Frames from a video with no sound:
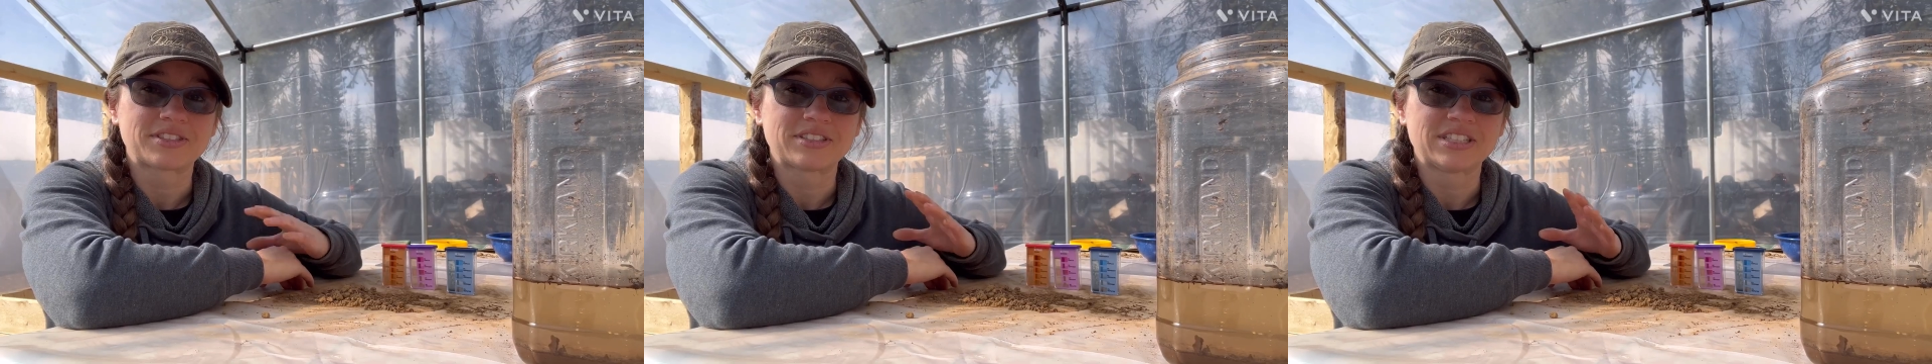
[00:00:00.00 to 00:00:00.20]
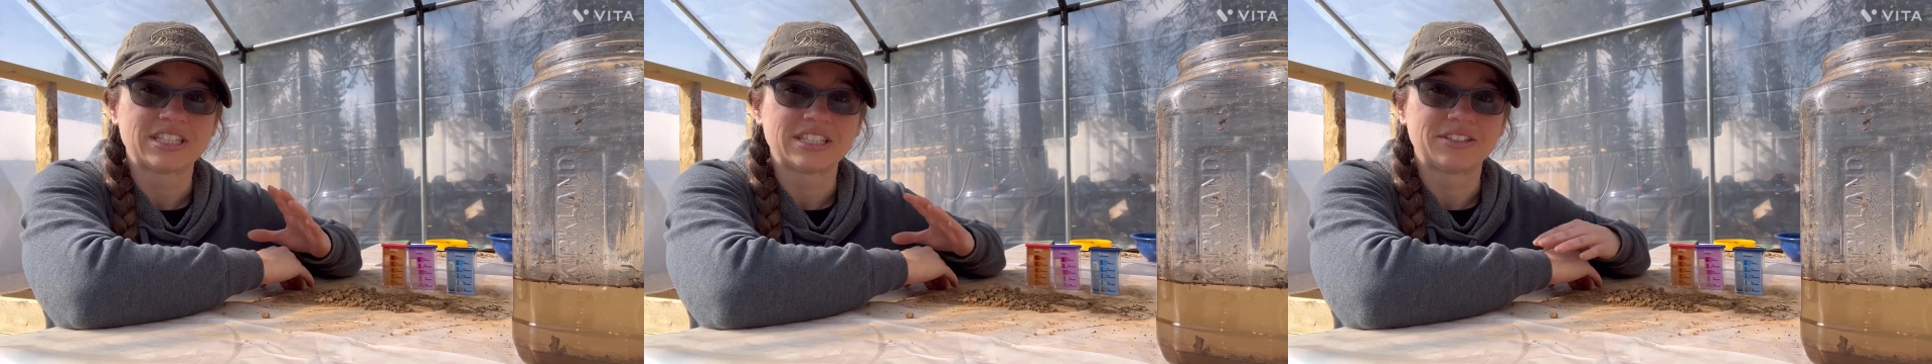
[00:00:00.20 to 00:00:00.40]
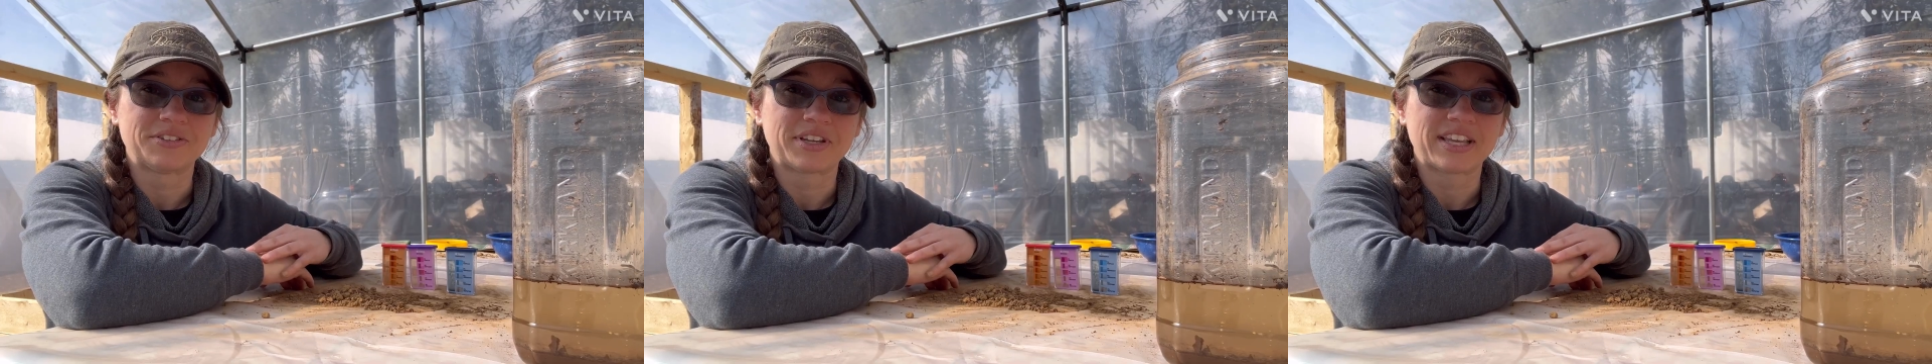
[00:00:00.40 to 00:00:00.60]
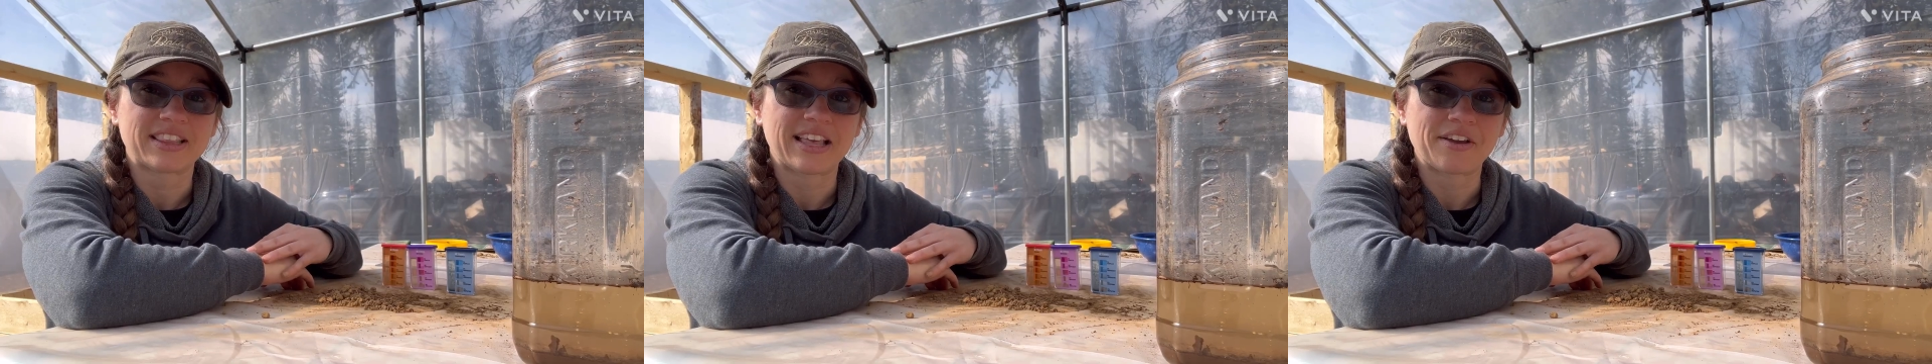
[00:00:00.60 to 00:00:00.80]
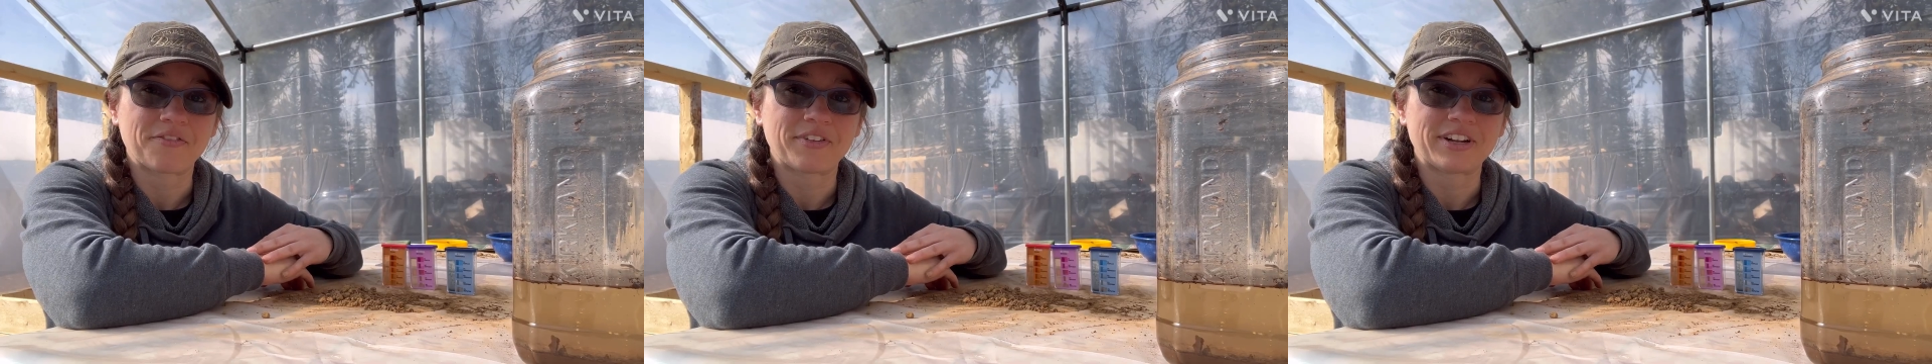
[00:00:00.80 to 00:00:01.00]
to get
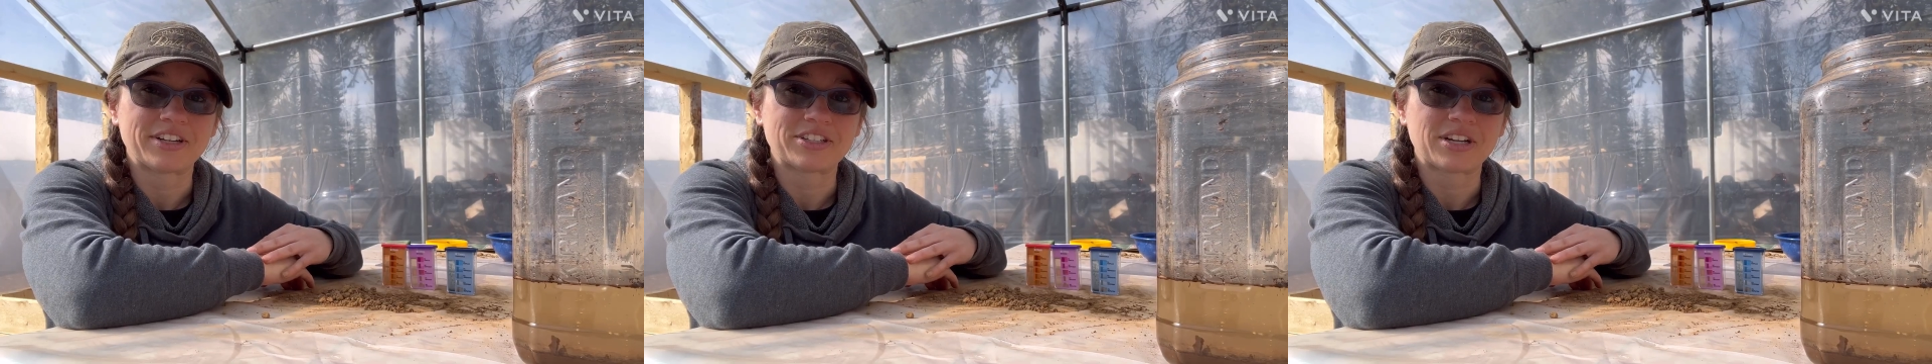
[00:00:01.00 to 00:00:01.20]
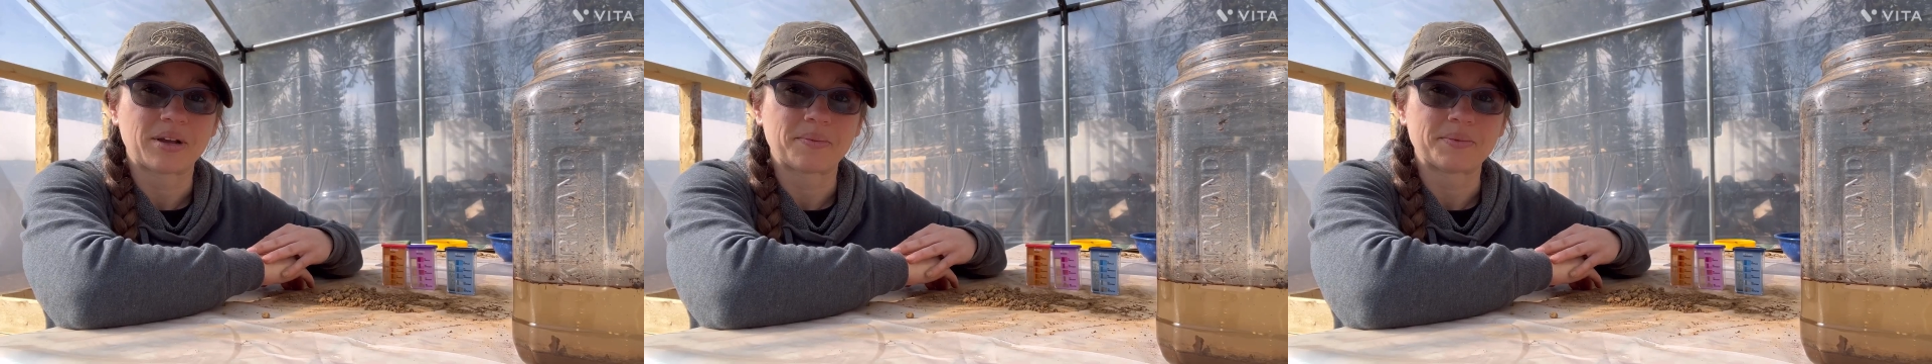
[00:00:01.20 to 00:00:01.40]
that finished up.